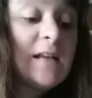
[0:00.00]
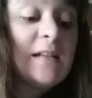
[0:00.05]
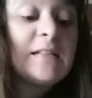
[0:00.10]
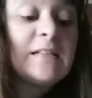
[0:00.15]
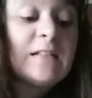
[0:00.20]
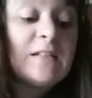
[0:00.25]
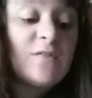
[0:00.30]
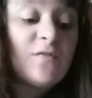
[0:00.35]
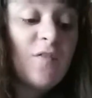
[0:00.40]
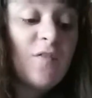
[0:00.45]

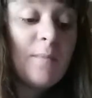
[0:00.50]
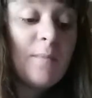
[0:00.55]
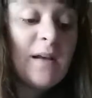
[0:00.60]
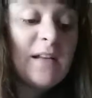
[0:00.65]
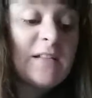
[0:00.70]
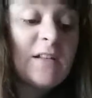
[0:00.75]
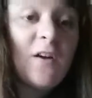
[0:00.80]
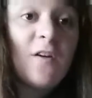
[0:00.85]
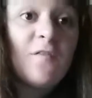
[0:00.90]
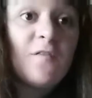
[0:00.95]
since
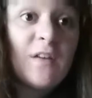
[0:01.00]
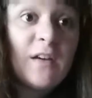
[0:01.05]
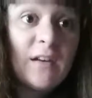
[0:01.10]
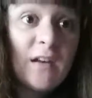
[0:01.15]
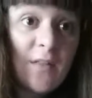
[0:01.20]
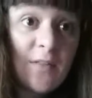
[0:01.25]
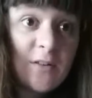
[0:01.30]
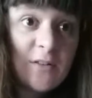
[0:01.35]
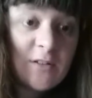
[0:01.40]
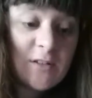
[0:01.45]
myself
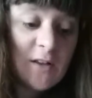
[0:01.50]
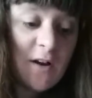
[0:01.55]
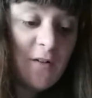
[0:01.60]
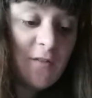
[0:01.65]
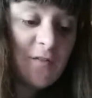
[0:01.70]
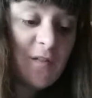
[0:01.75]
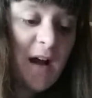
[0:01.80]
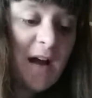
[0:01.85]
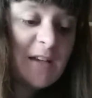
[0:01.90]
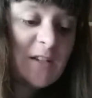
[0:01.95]
another
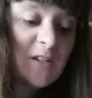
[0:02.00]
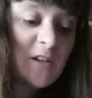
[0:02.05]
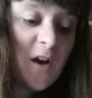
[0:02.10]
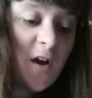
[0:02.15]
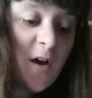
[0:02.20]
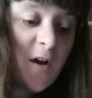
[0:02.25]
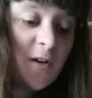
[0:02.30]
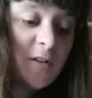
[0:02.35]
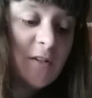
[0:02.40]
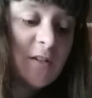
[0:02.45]
self I
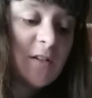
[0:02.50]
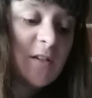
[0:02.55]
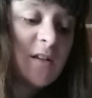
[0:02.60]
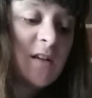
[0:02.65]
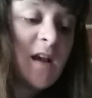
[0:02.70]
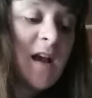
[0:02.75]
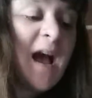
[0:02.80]
turned.